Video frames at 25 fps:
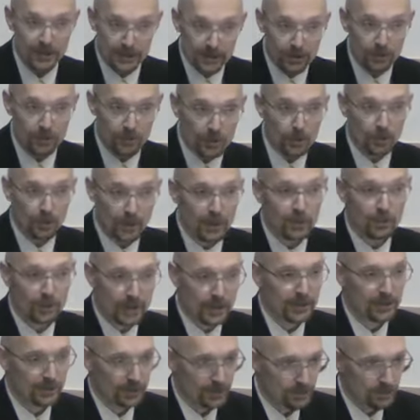don't go and look at
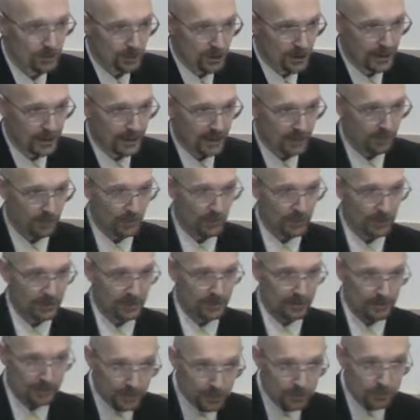the solution at that point.
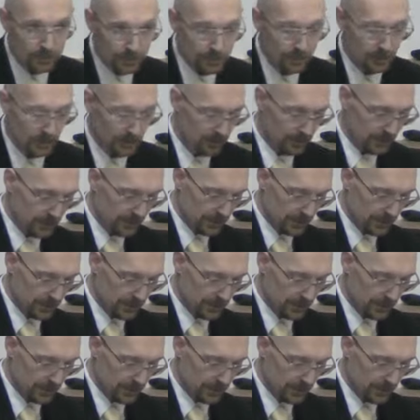Don't go and look at